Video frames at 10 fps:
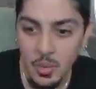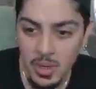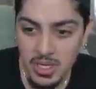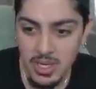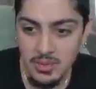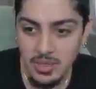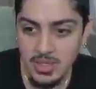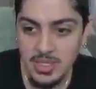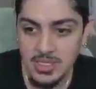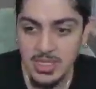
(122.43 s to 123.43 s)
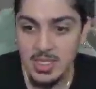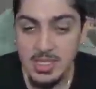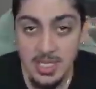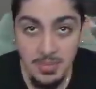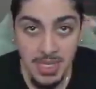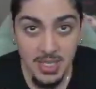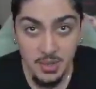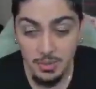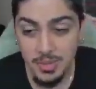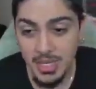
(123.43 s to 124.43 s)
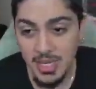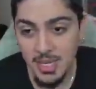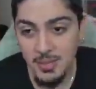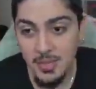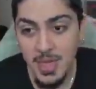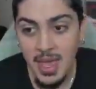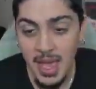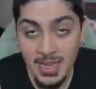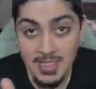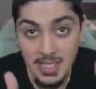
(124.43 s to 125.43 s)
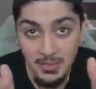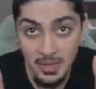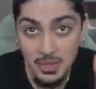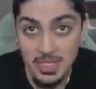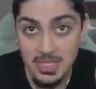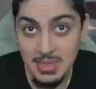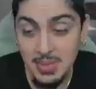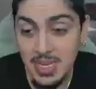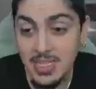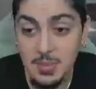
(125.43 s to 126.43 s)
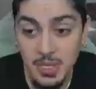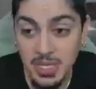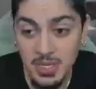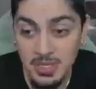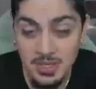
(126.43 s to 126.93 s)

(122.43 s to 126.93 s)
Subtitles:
when he released, DPS were playing him as if he was a DPS, but he